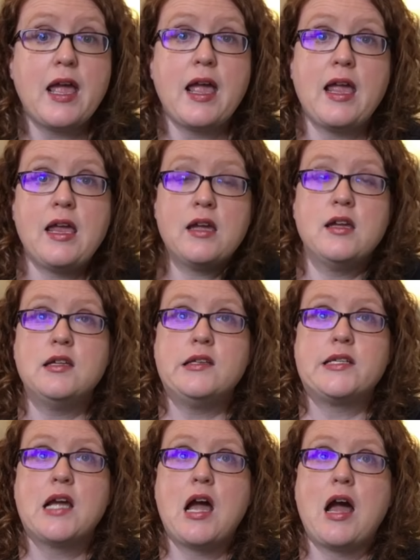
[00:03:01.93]

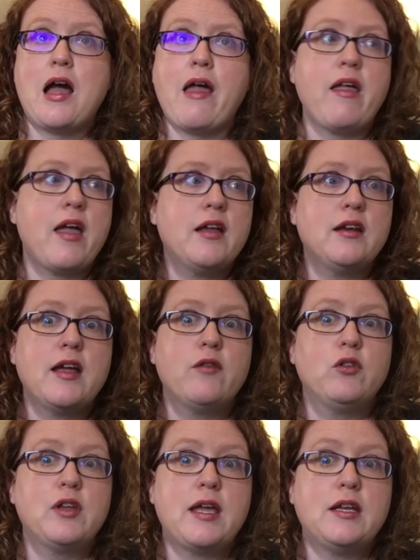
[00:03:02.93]
and I hadn't
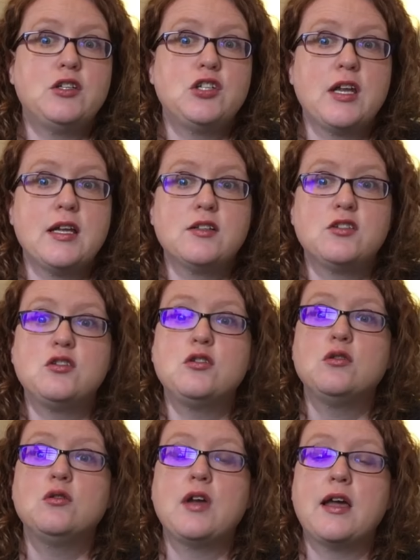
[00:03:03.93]
really had a chance
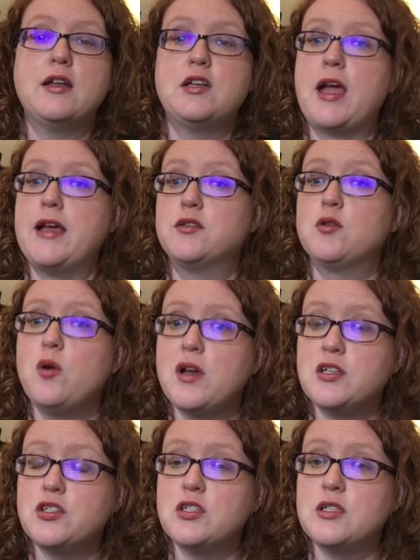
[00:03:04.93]
to kind of ask
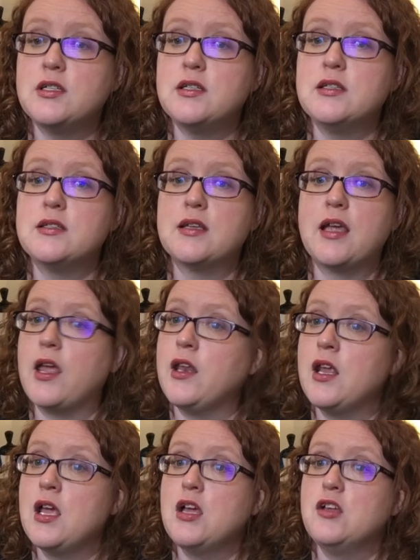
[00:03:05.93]
questions
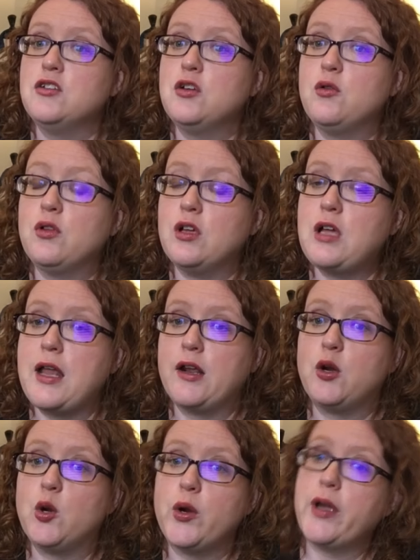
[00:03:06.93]
and do kind
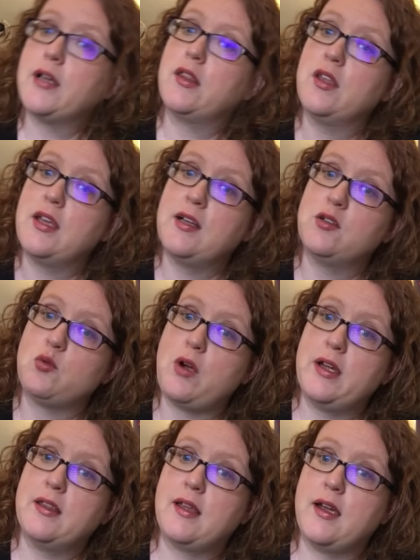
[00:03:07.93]
of correct things
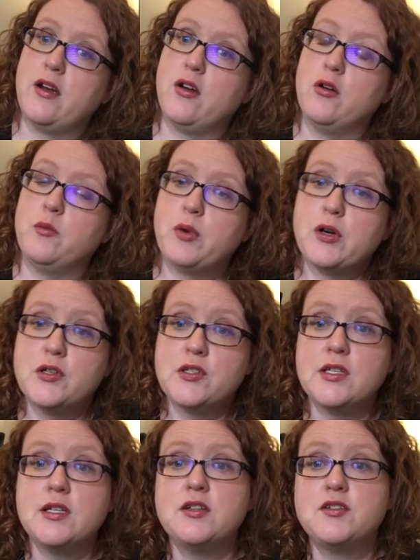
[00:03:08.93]
right there on
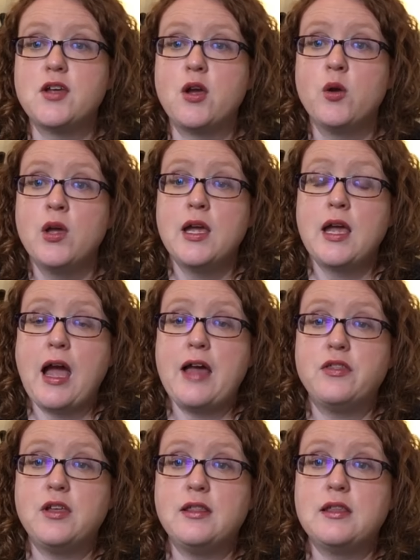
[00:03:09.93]
person. And so I
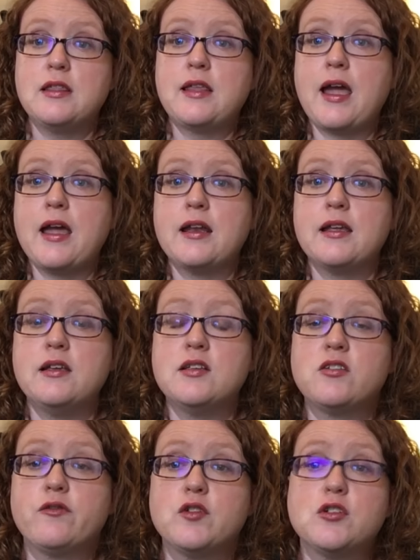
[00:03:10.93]
think that
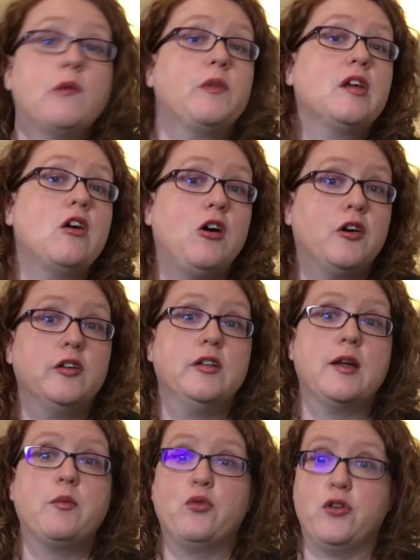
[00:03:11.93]
is, for something hard
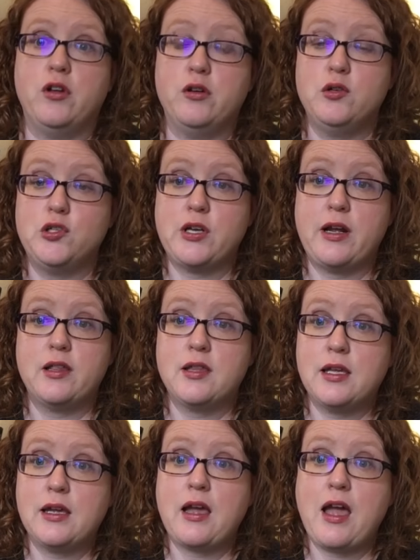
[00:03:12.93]
like brioche, I
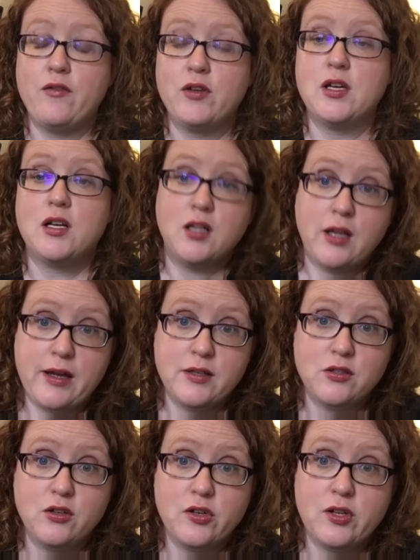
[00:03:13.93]
think having a class
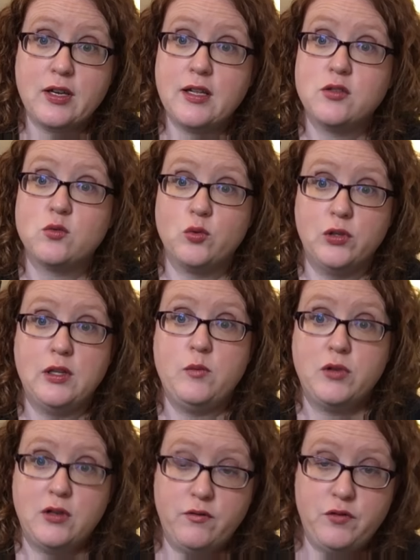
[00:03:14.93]
on it is really
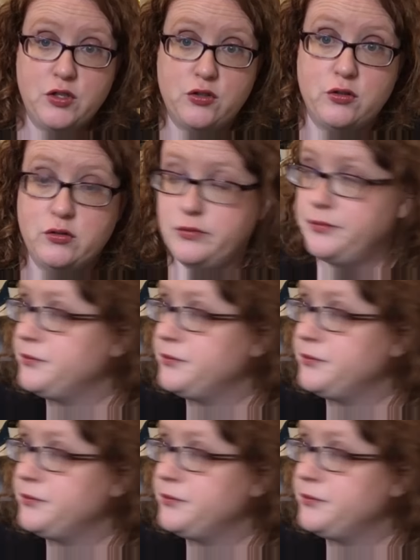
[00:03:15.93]
beneficial.